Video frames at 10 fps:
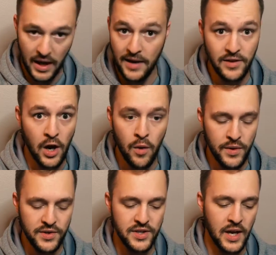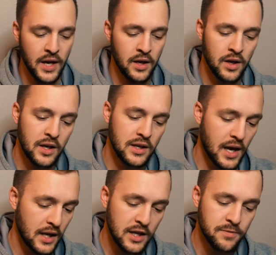as I always say,
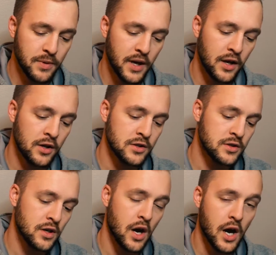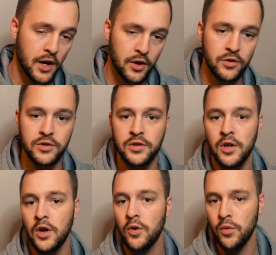Yankees players, autos,
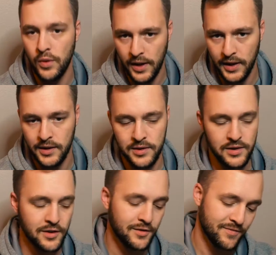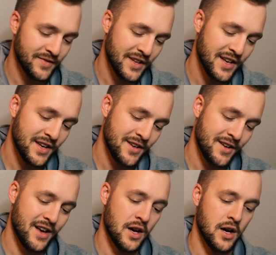relics.
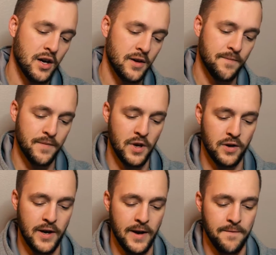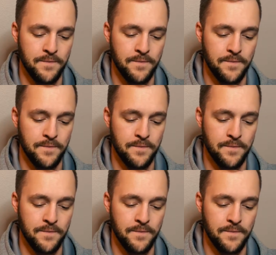Ah, okay.